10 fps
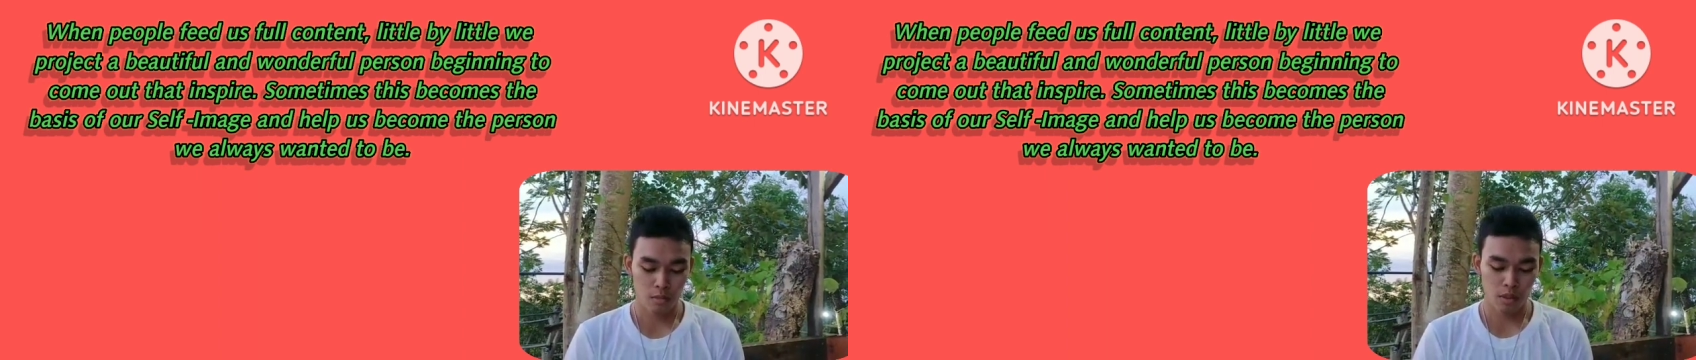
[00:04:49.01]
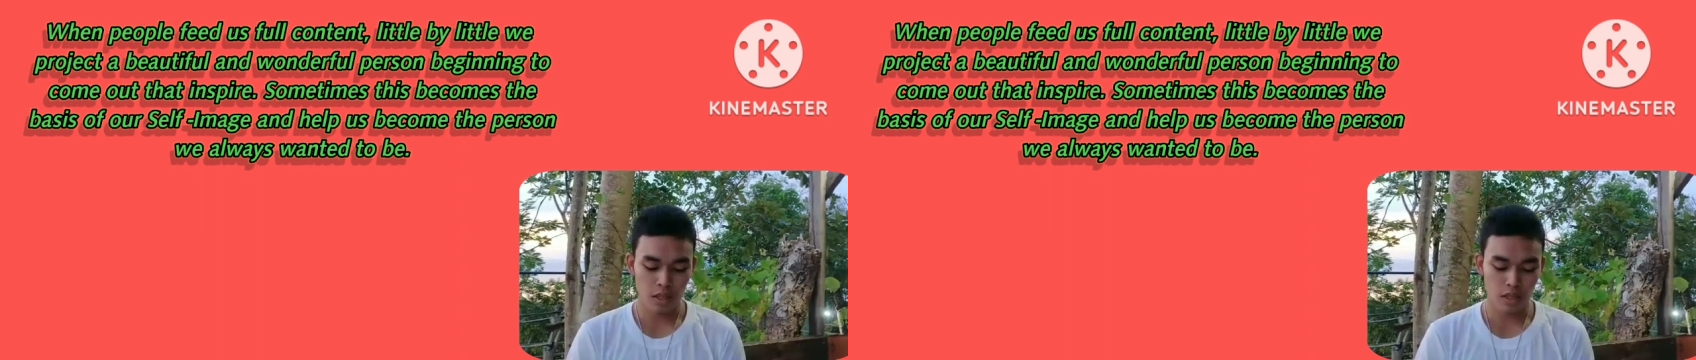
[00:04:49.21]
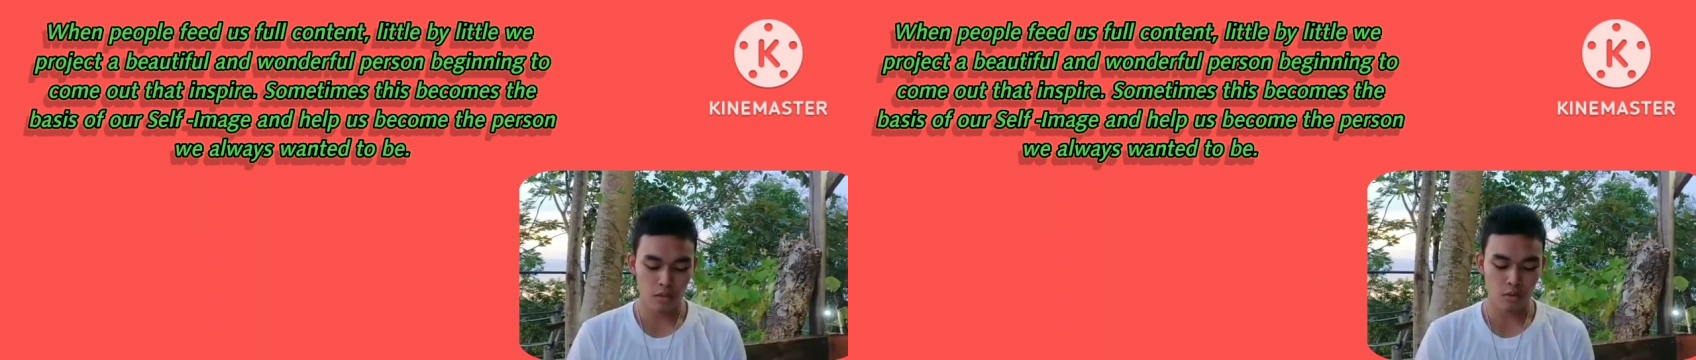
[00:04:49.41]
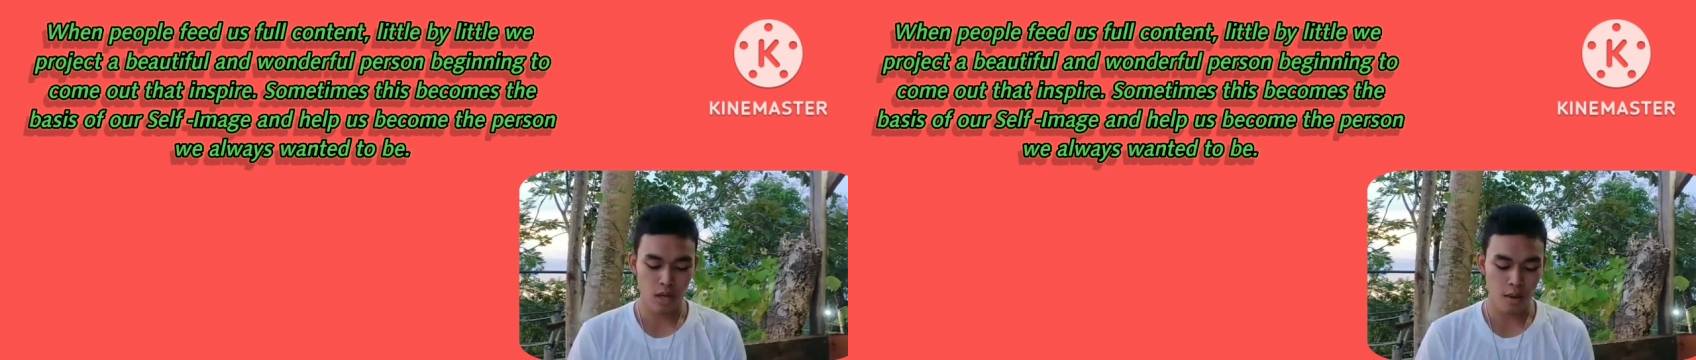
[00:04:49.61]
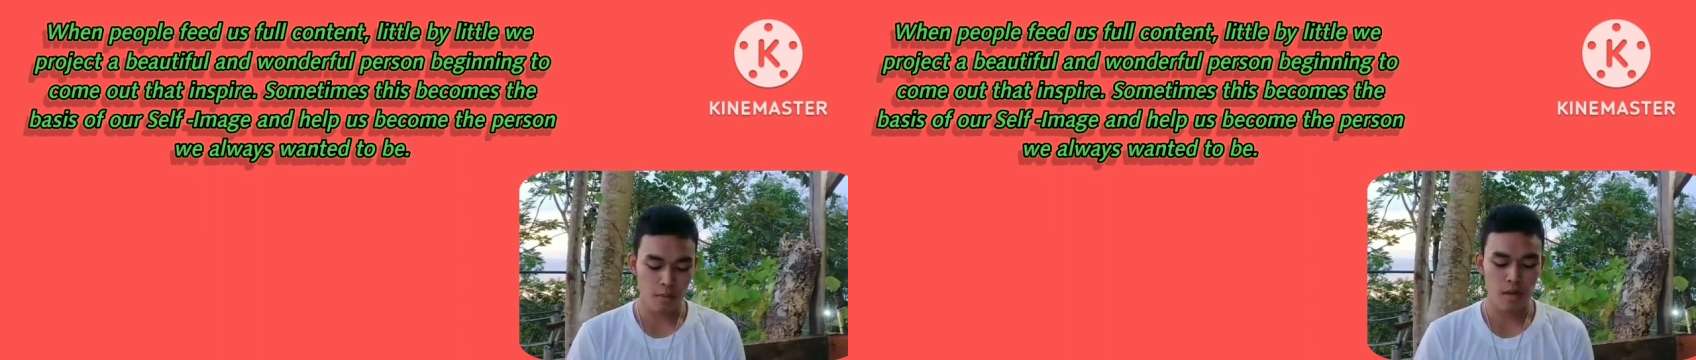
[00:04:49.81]
beginning to
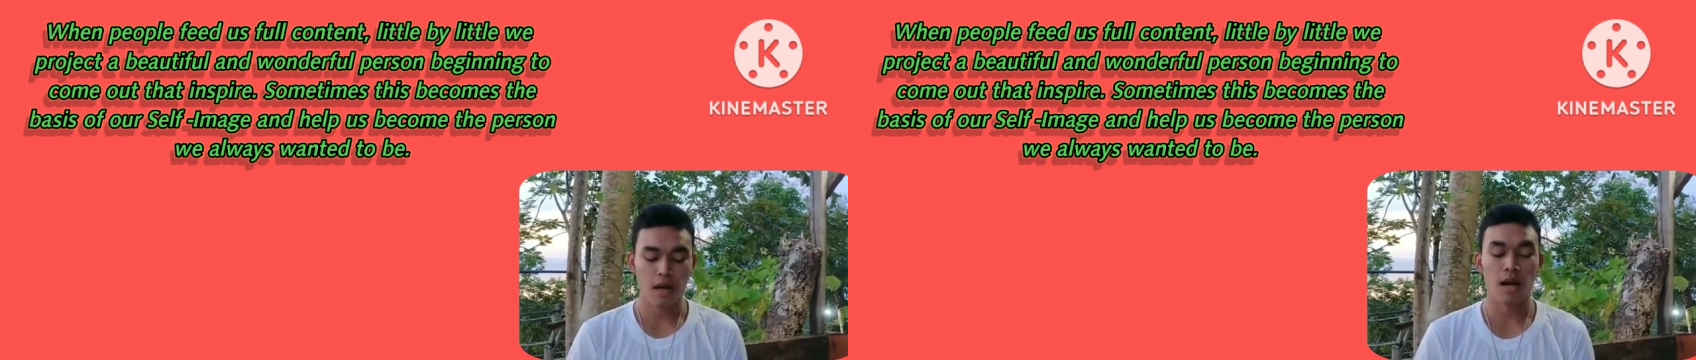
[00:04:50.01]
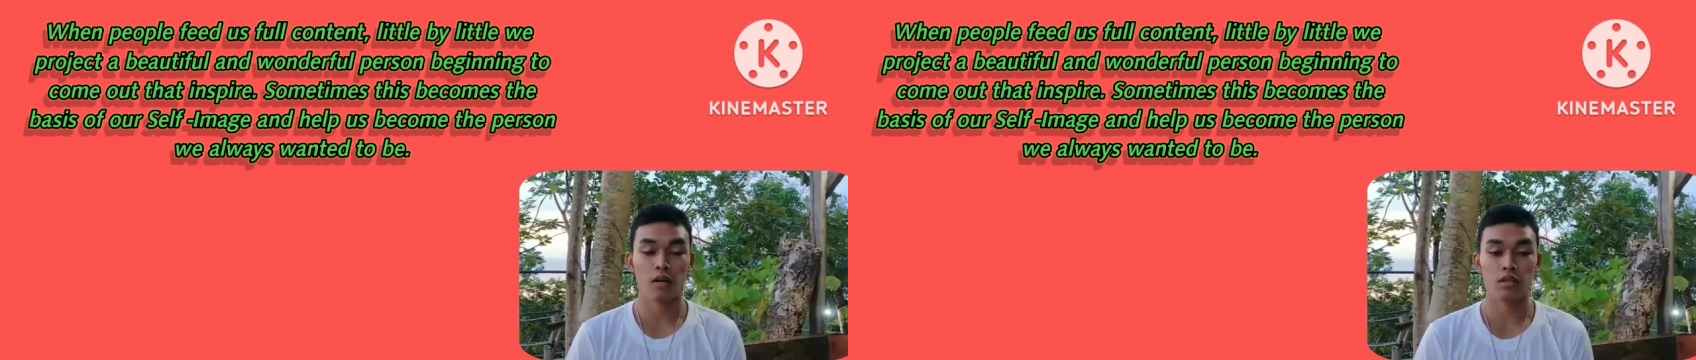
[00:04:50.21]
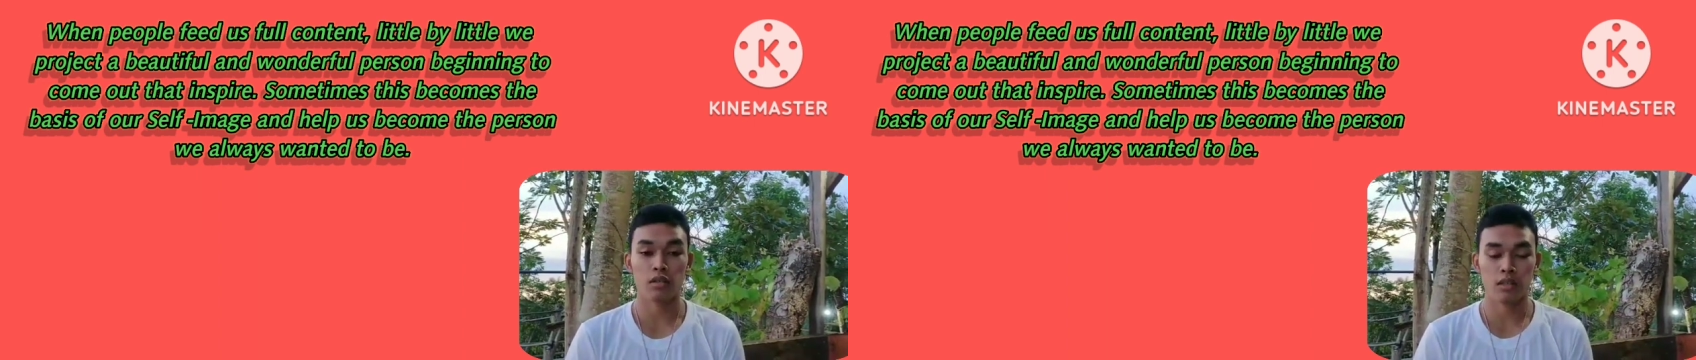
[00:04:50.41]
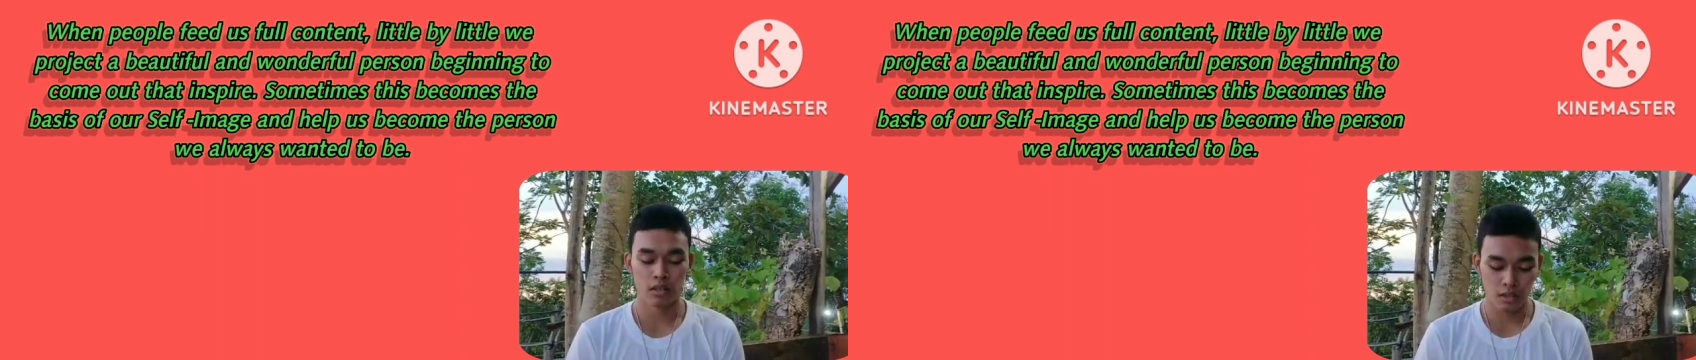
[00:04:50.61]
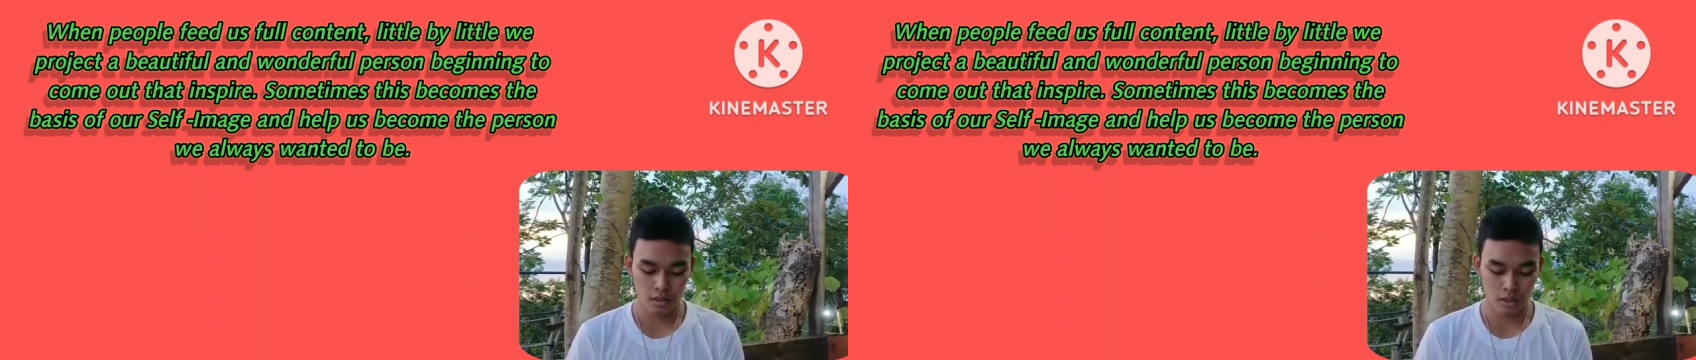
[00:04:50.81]
come out in
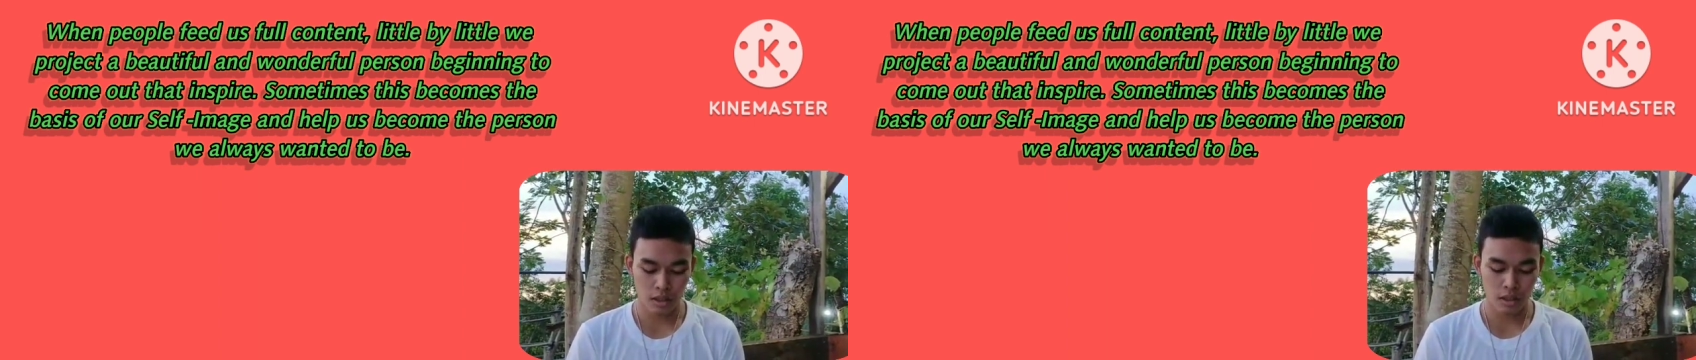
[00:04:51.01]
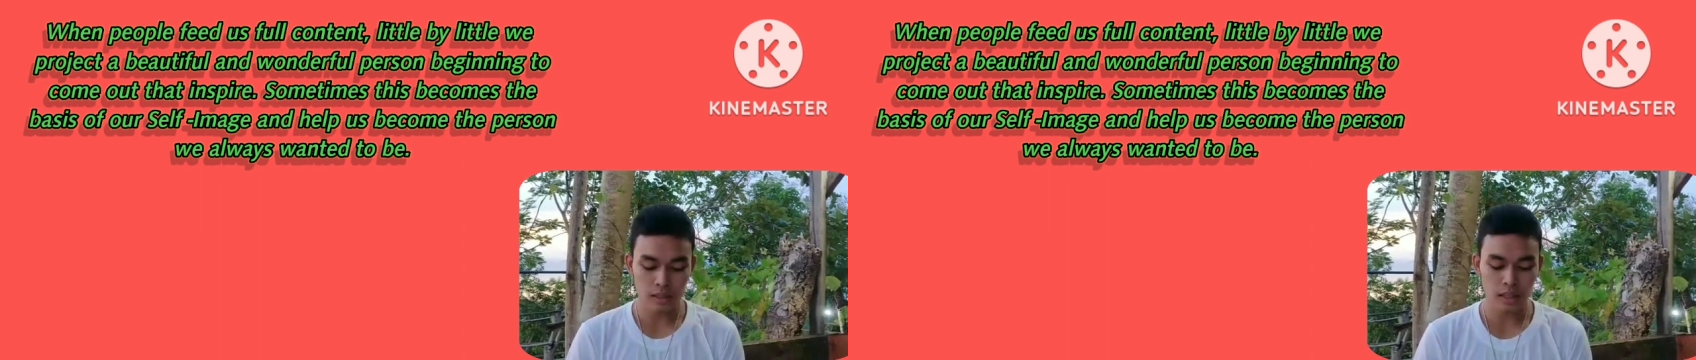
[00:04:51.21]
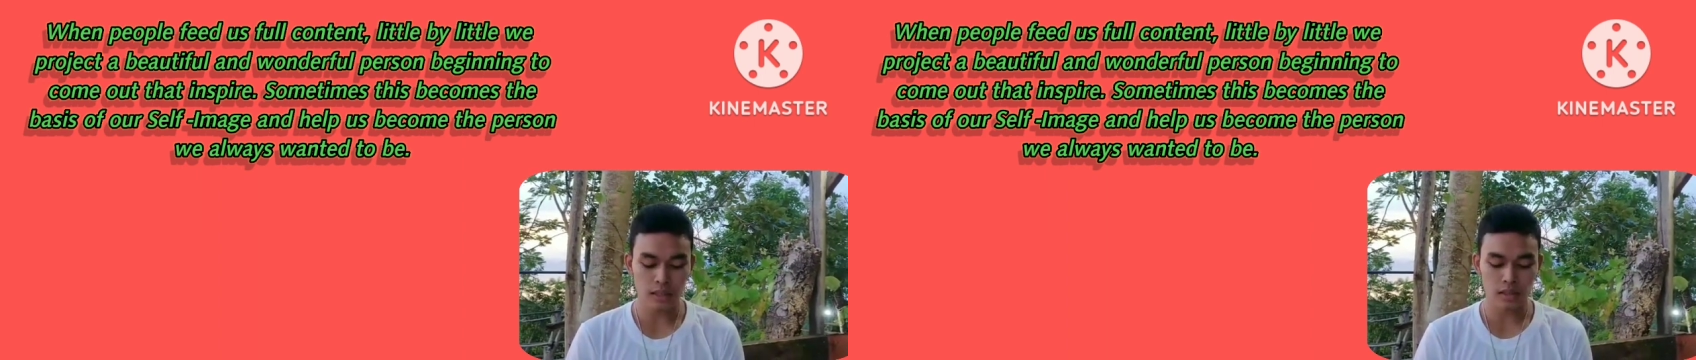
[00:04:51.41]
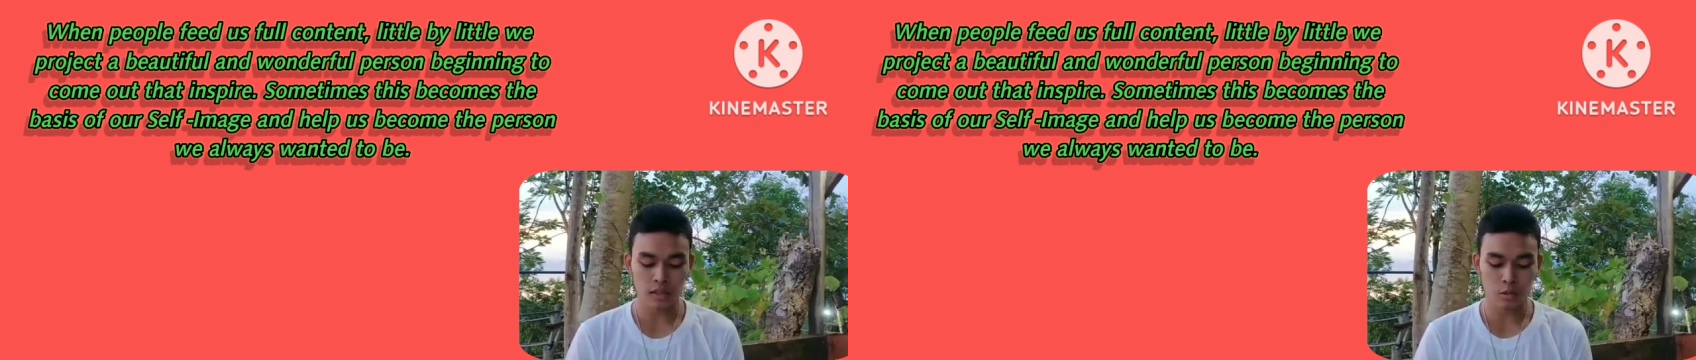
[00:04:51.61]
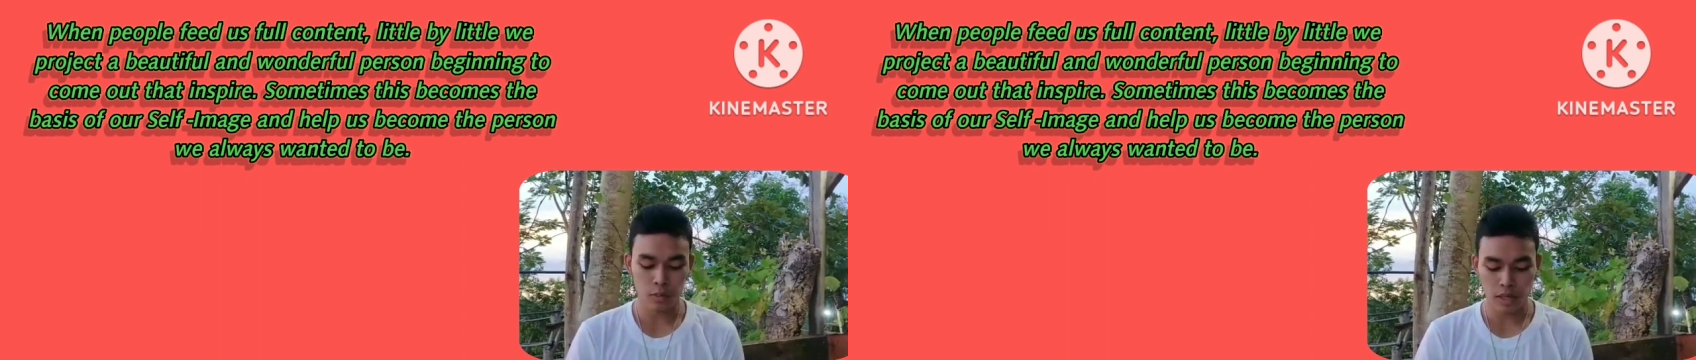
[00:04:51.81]
us in that
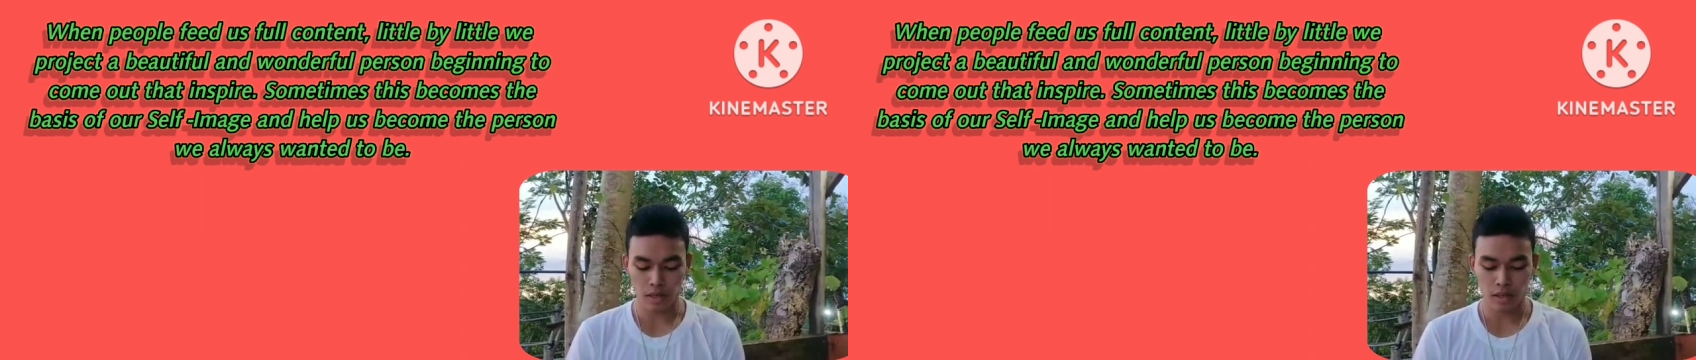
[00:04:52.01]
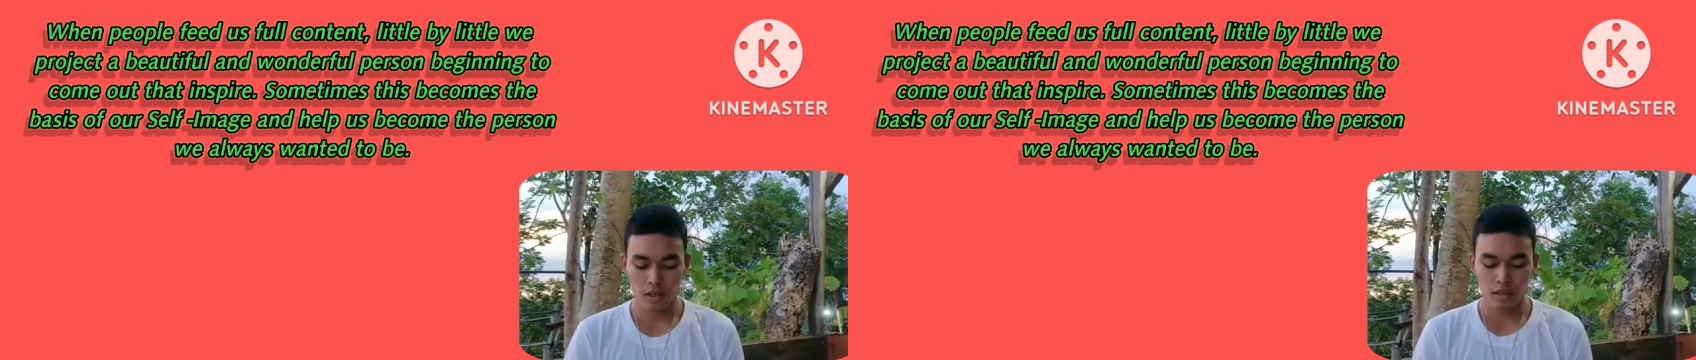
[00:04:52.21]
inspire.